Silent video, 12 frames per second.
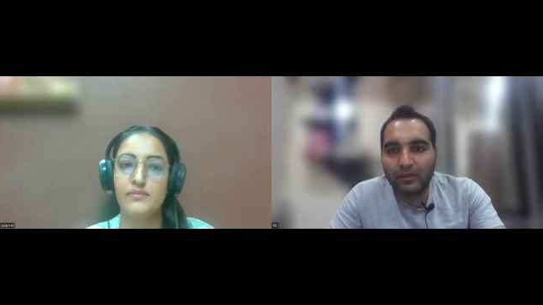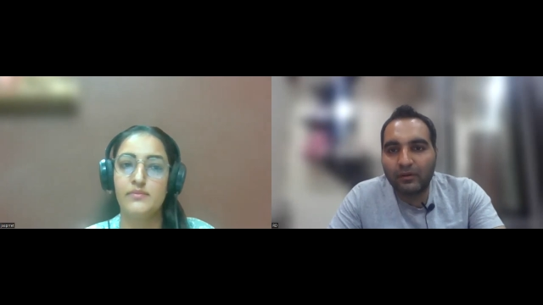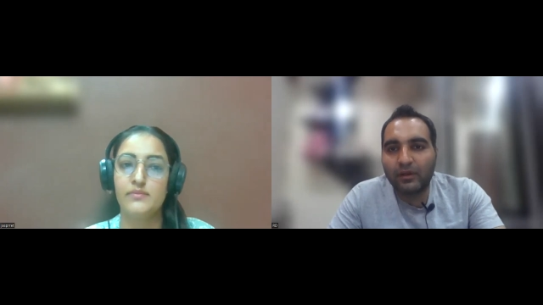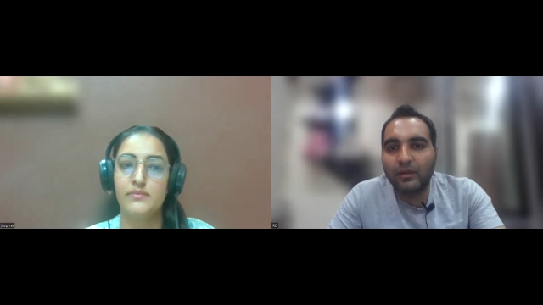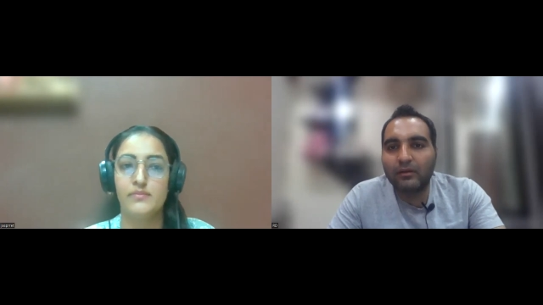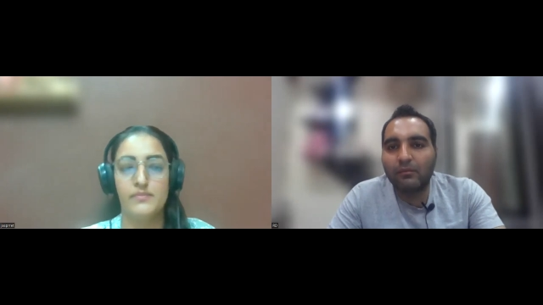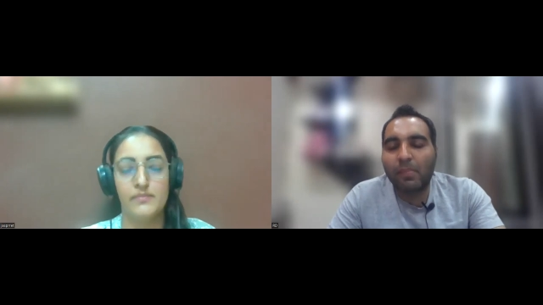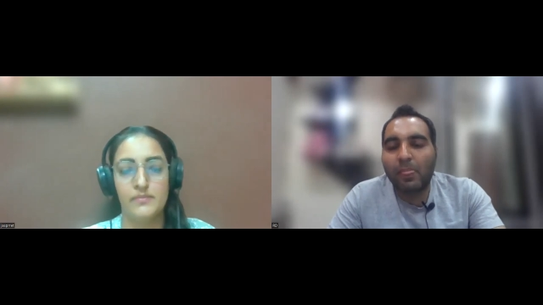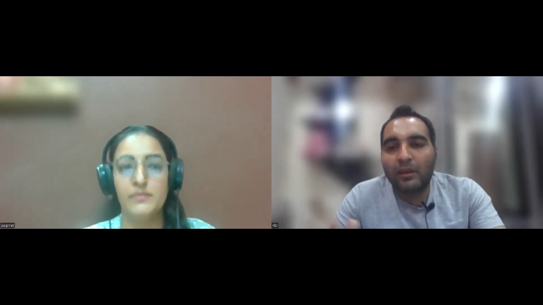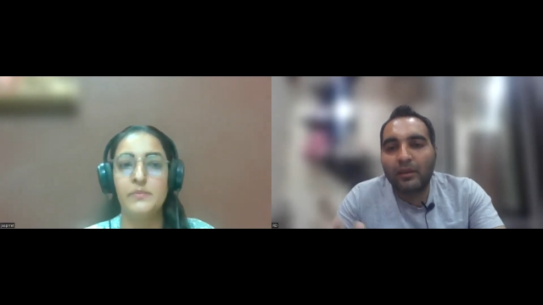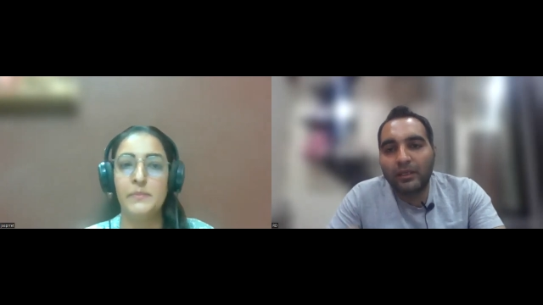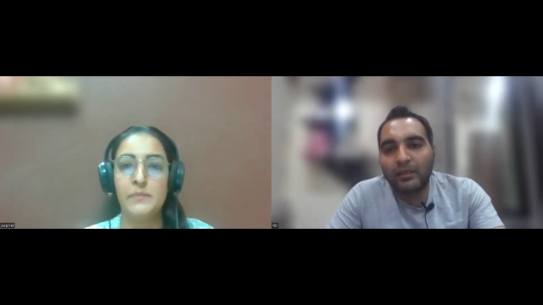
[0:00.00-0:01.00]
Speaker 1: Right?
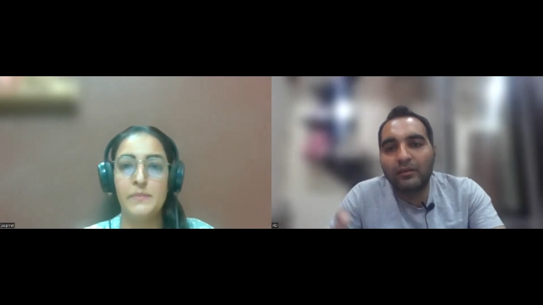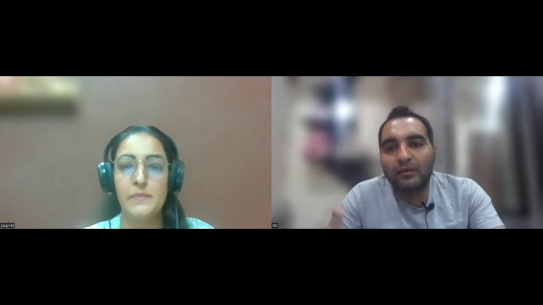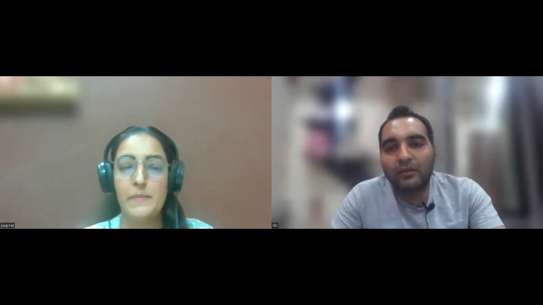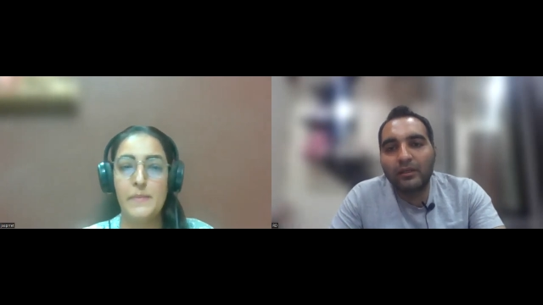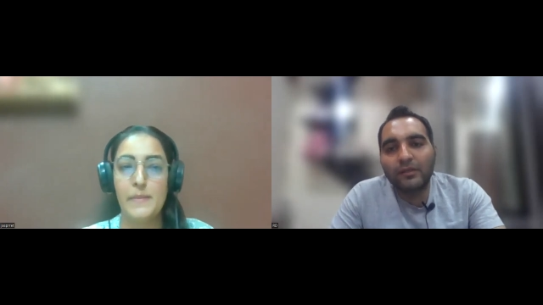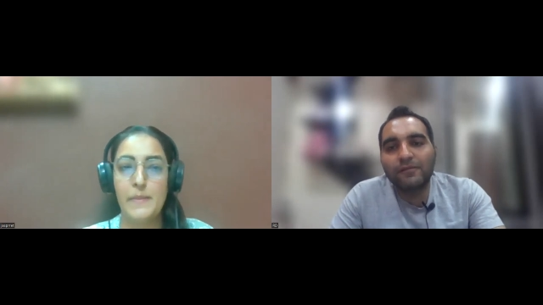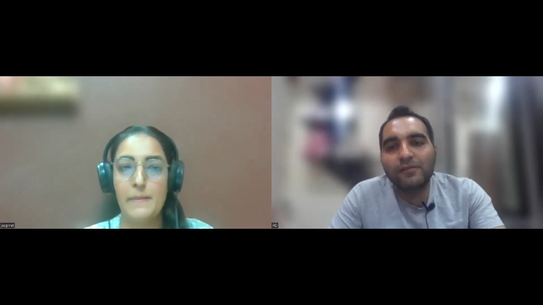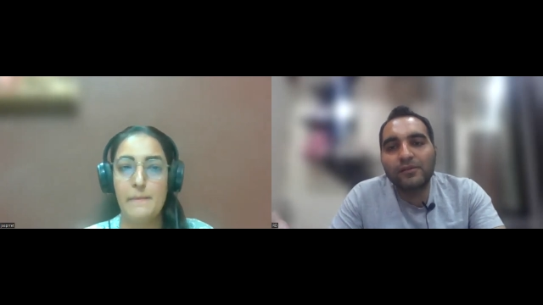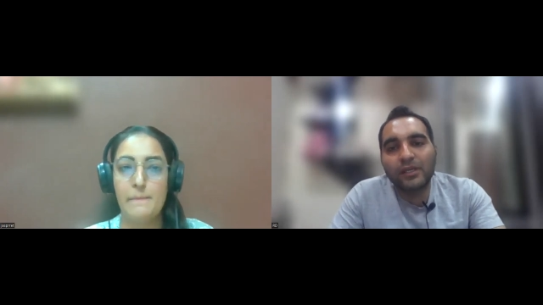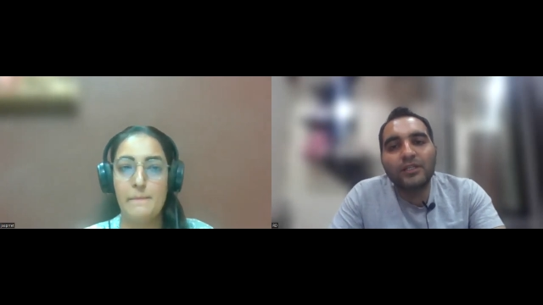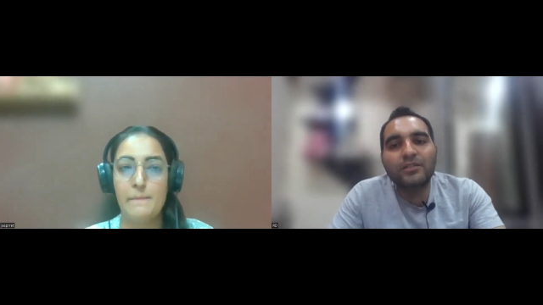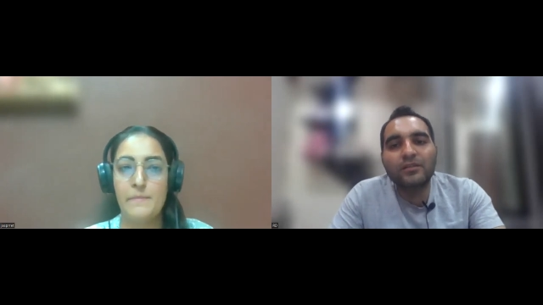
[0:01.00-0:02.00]
Mm-hmm. Git diff
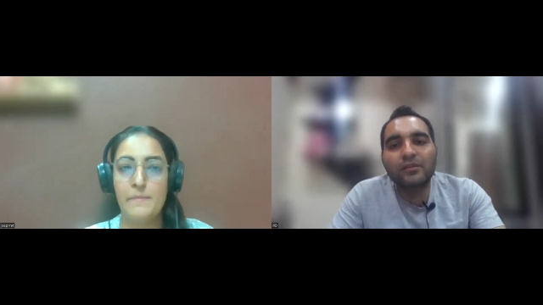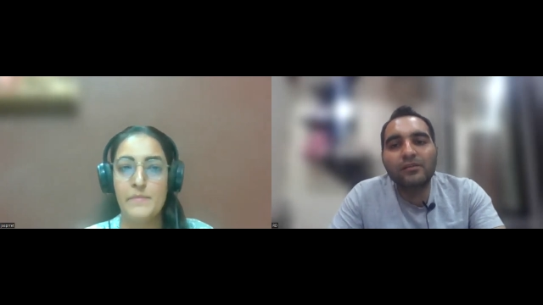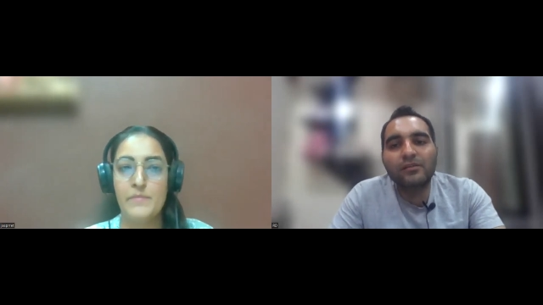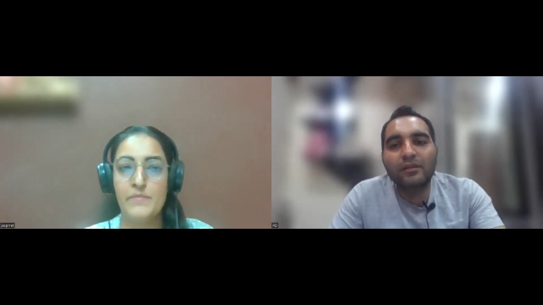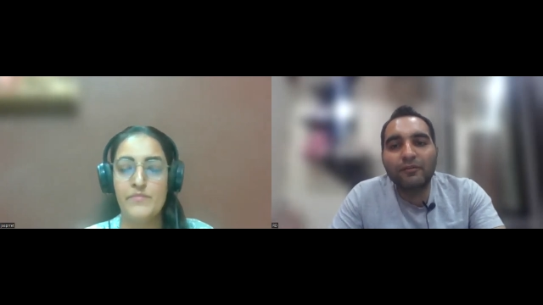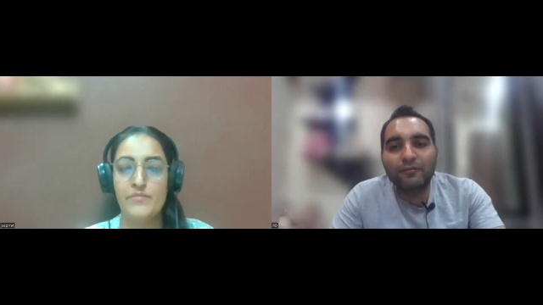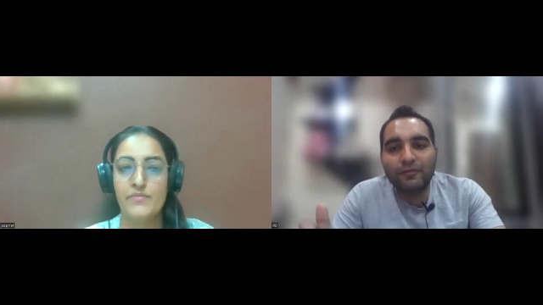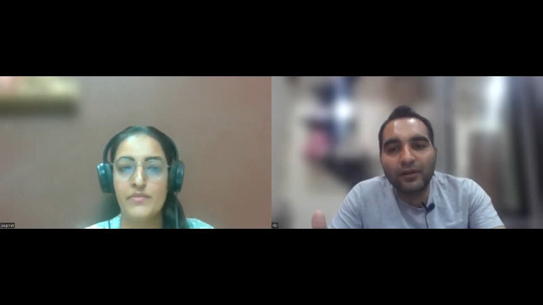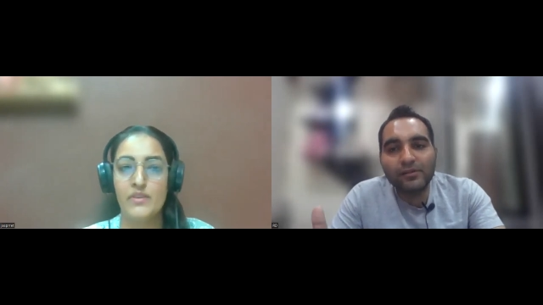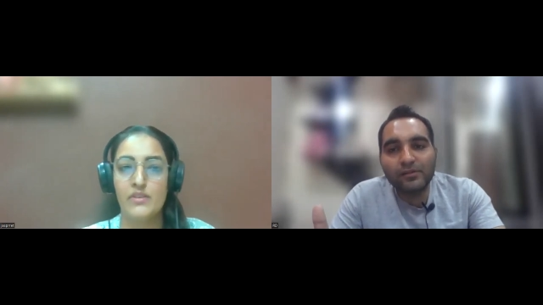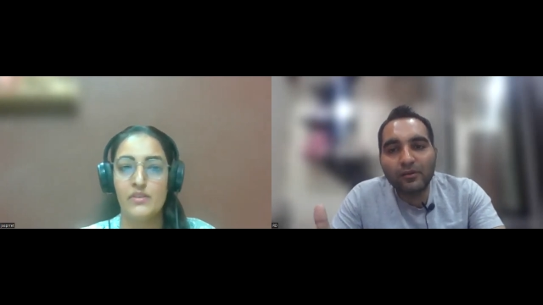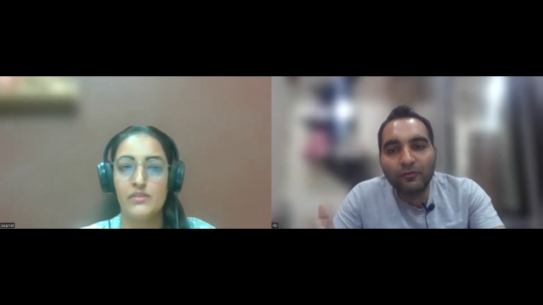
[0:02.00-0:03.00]
staged is
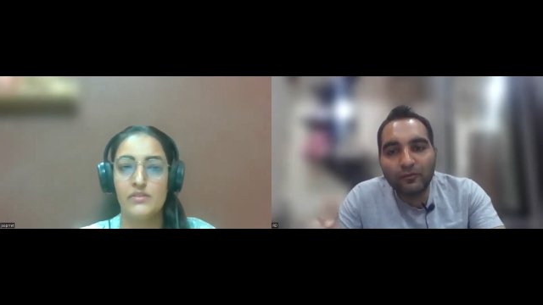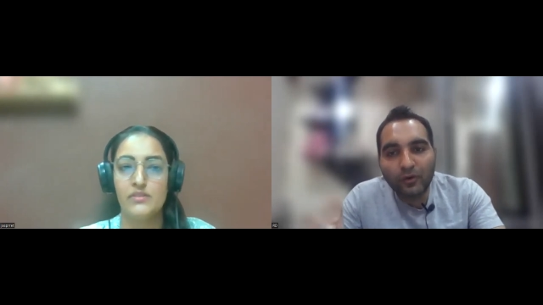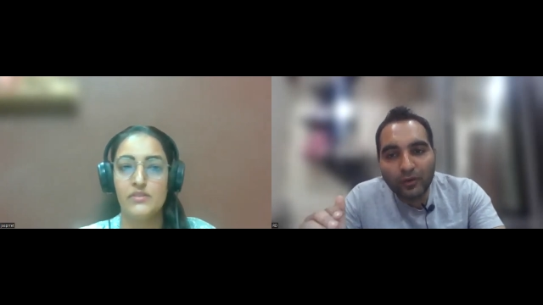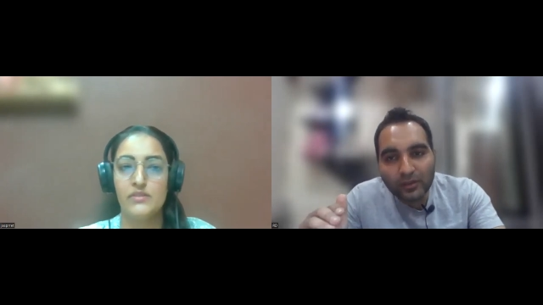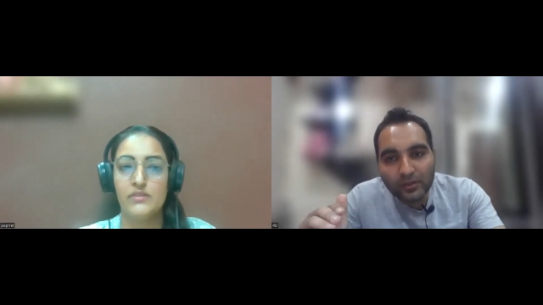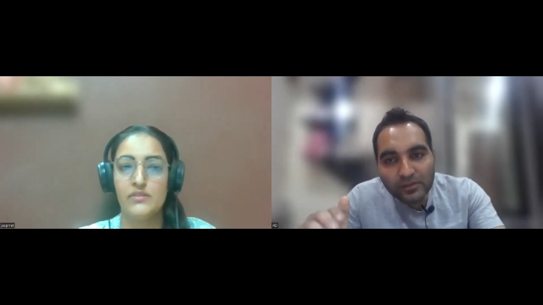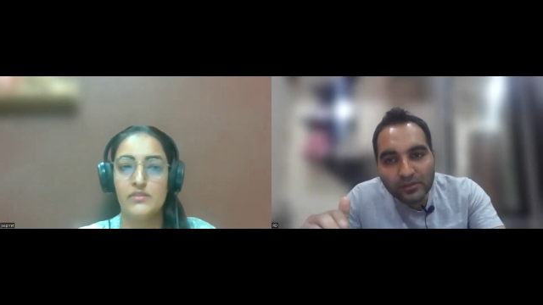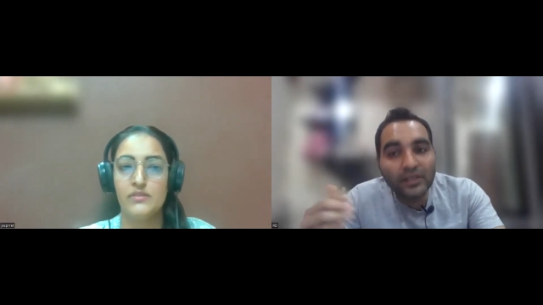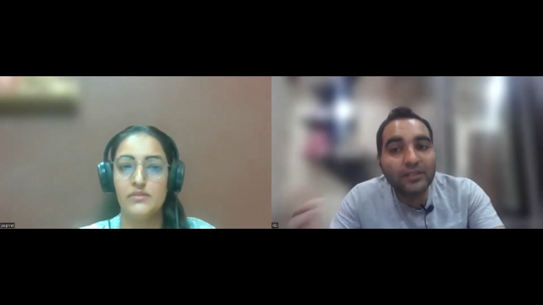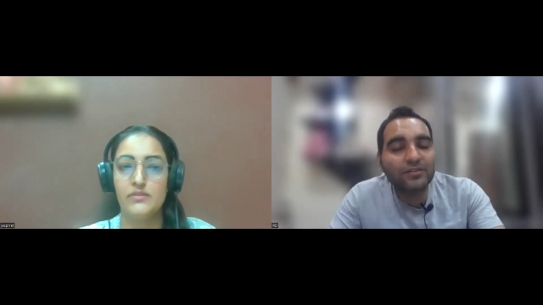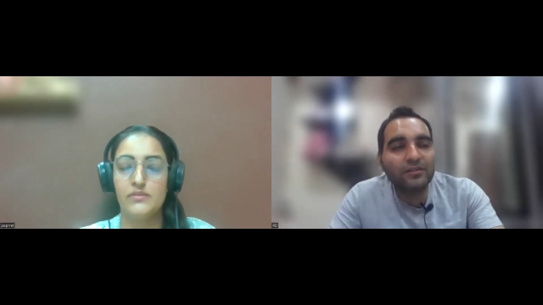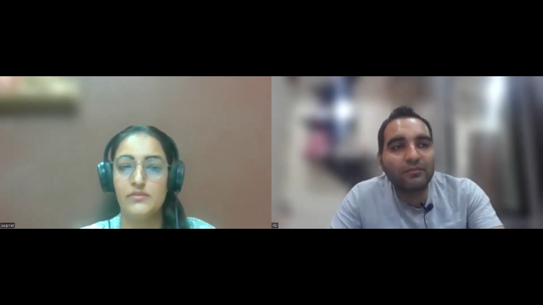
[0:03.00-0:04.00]
difference of what is
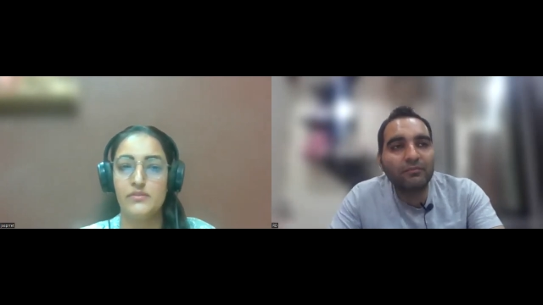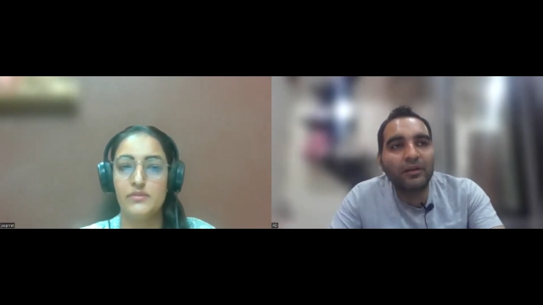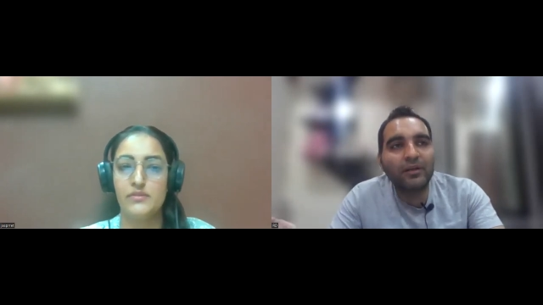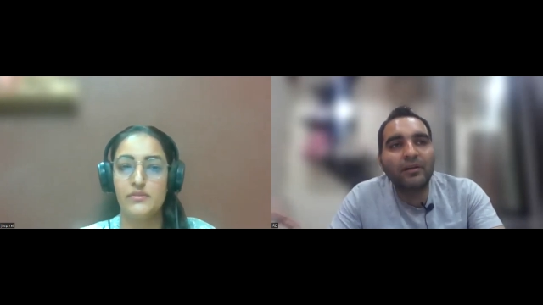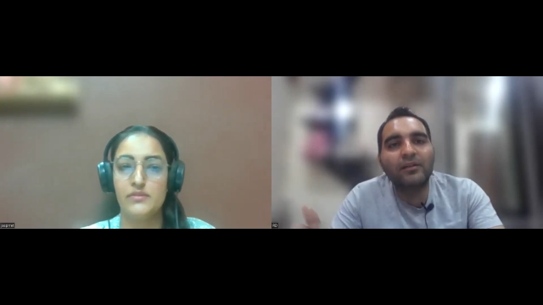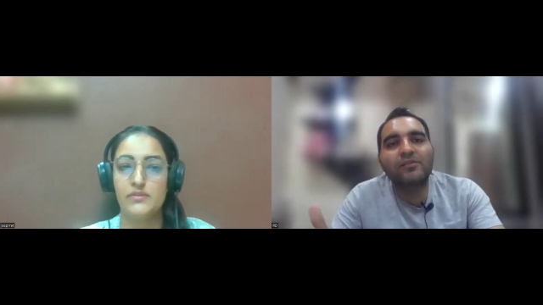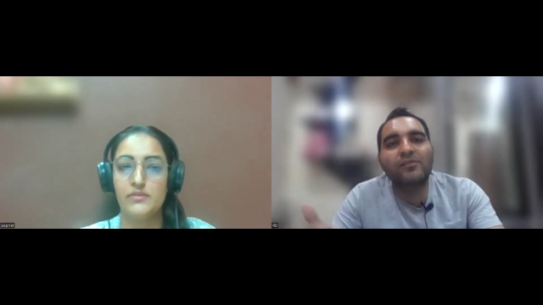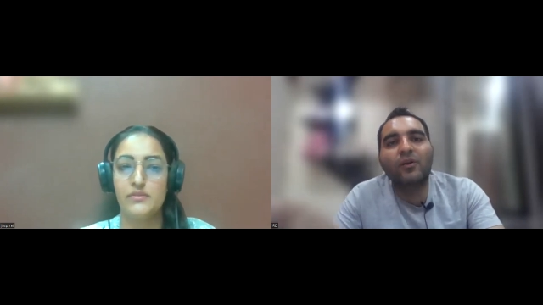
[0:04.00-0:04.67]
staged, but it is